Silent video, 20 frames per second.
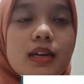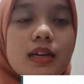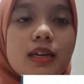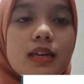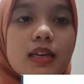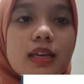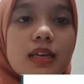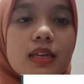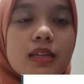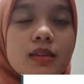
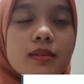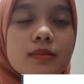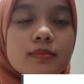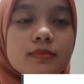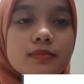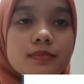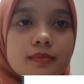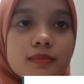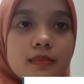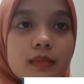in
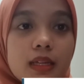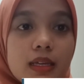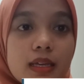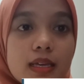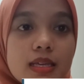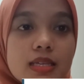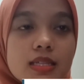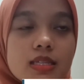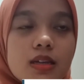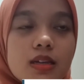
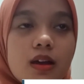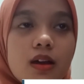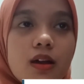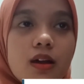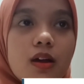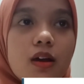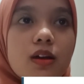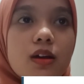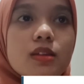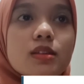its
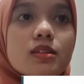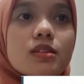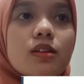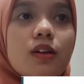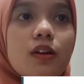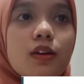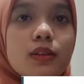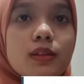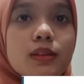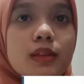own
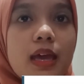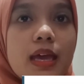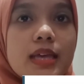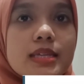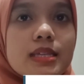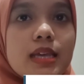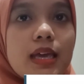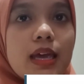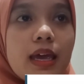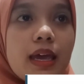
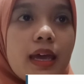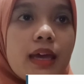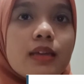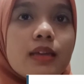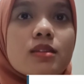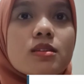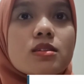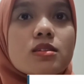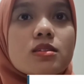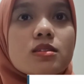context
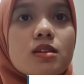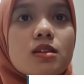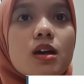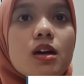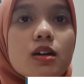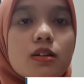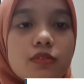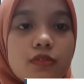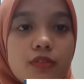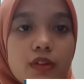and so
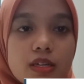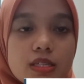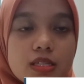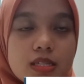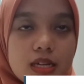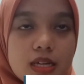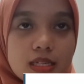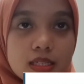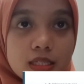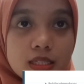avoid
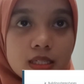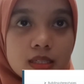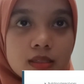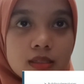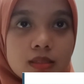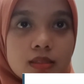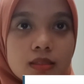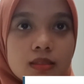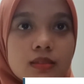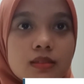judging